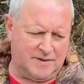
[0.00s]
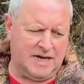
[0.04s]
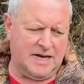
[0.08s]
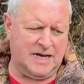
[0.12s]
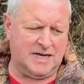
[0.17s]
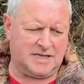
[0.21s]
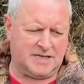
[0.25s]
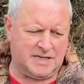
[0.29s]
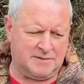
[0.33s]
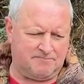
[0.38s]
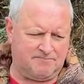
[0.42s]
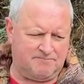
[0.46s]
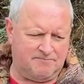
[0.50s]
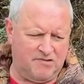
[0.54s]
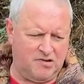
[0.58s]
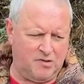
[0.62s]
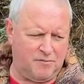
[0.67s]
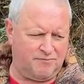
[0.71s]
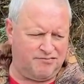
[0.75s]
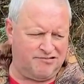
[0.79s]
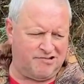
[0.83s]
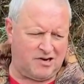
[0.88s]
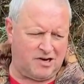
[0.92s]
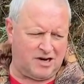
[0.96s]
it's a real
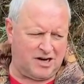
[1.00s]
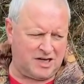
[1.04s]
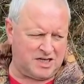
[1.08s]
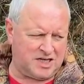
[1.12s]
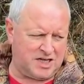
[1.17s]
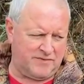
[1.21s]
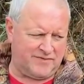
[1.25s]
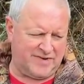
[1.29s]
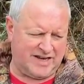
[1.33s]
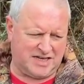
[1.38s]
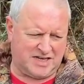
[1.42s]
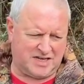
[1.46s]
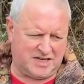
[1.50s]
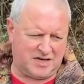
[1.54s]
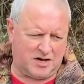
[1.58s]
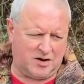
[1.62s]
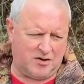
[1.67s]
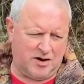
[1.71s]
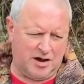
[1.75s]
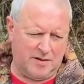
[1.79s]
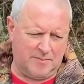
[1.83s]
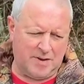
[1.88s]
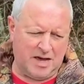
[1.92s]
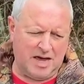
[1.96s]
product of its
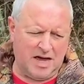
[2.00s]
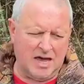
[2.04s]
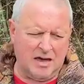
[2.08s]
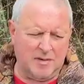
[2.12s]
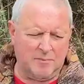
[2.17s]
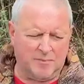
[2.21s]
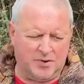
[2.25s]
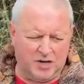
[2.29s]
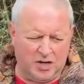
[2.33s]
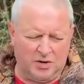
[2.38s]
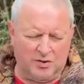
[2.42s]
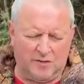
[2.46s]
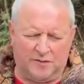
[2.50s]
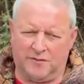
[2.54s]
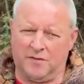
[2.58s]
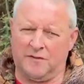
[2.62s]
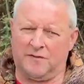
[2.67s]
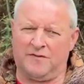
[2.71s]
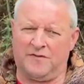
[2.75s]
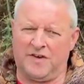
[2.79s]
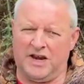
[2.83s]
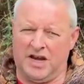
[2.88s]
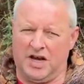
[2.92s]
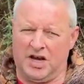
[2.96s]
time beautiful
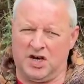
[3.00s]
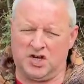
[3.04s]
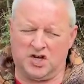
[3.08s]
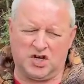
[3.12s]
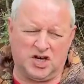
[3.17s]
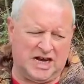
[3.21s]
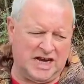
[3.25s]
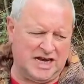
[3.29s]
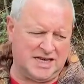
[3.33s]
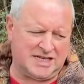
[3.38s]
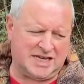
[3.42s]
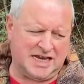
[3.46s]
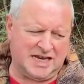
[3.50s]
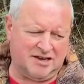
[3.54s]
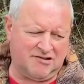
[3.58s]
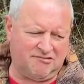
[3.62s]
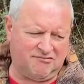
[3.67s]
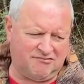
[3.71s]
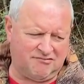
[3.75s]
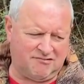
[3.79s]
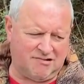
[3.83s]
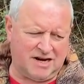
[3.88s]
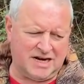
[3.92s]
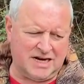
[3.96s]
finish it's in
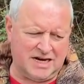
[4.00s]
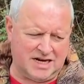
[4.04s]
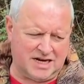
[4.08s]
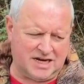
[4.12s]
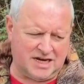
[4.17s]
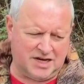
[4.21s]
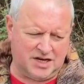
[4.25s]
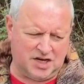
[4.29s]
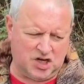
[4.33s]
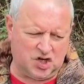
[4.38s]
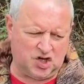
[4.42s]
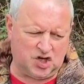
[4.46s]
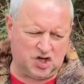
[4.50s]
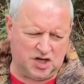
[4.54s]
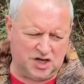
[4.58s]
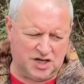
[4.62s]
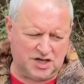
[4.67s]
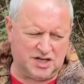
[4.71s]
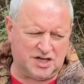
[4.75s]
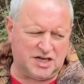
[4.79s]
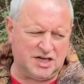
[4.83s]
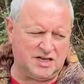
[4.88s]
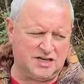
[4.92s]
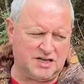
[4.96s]
great condition
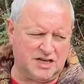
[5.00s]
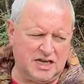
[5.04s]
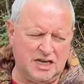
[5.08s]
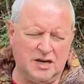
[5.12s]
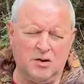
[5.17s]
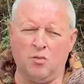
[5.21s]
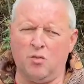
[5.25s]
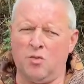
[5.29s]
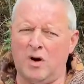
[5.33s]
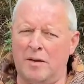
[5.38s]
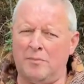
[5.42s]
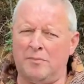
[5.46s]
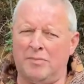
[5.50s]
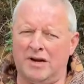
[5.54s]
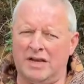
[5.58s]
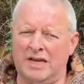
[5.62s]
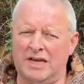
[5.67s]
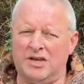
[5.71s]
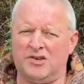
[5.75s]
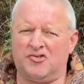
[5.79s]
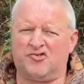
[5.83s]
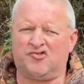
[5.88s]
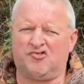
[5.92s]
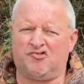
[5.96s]
this is the
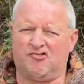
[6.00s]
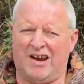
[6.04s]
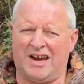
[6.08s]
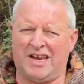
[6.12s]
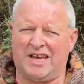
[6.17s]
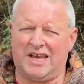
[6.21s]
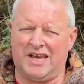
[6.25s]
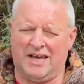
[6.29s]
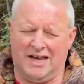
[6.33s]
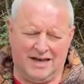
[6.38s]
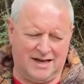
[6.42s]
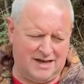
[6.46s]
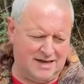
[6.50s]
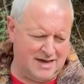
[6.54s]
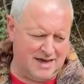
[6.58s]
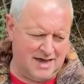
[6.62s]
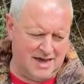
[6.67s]
Webley tracker